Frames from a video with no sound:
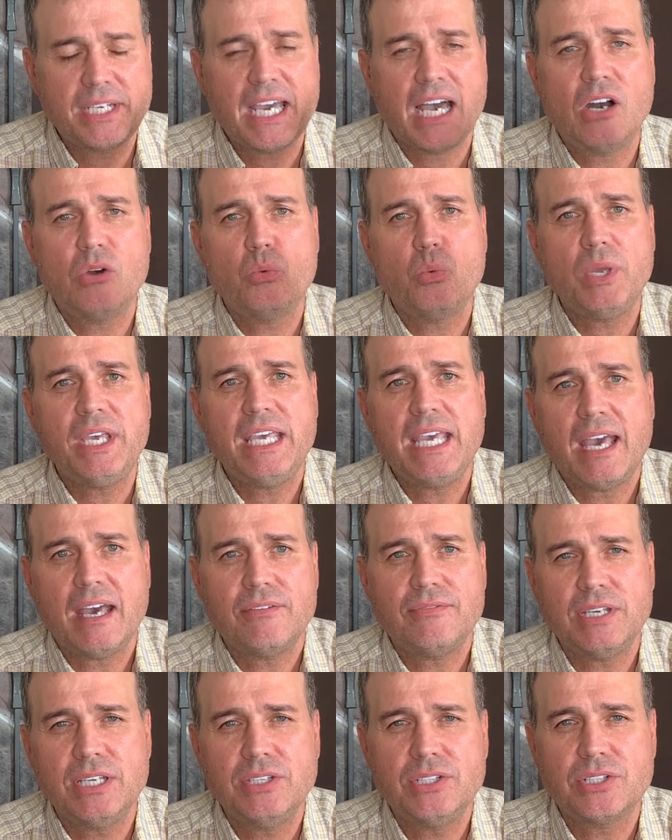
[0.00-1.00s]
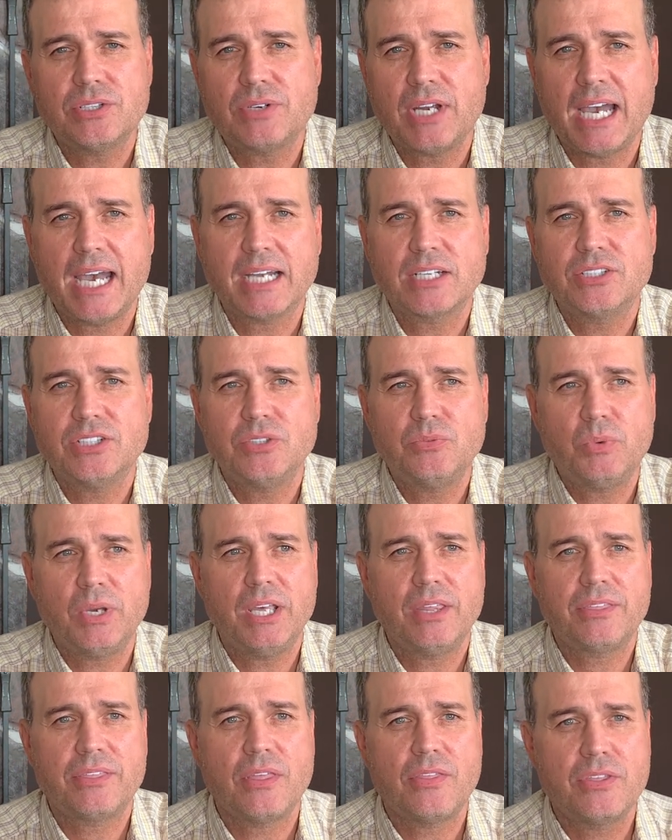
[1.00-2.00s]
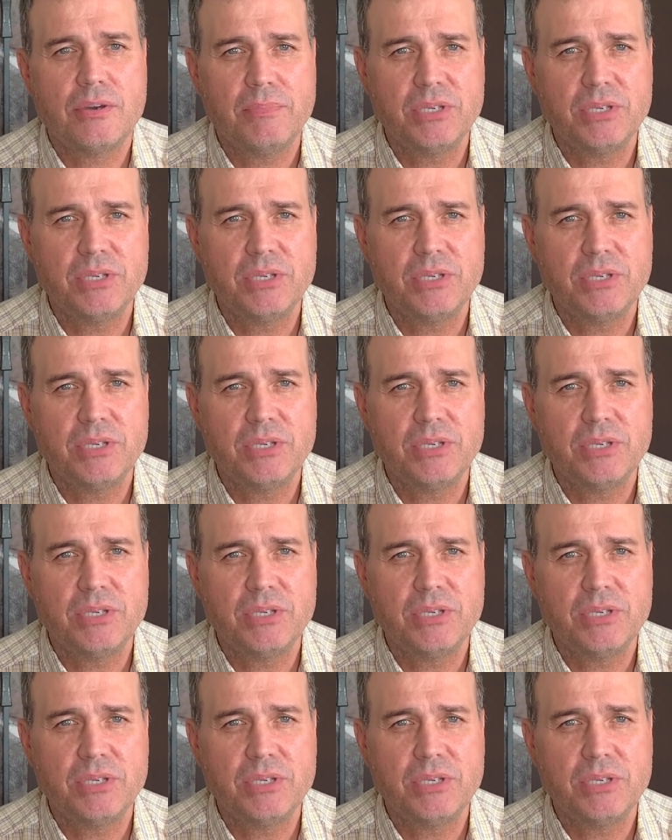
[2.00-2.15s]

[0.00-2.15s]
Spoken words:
how we have interacted with the